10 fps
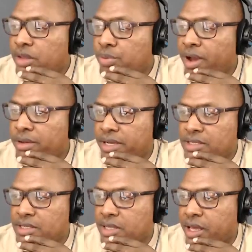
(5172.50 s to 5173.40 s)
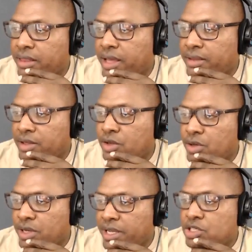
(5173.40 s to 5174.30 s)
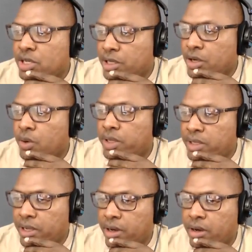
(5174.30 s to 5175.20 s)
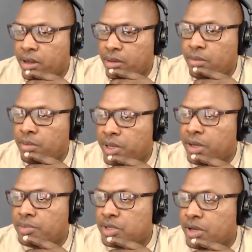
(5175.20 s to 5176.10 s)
Brownells is like that you can actually go in there and pick up stuff.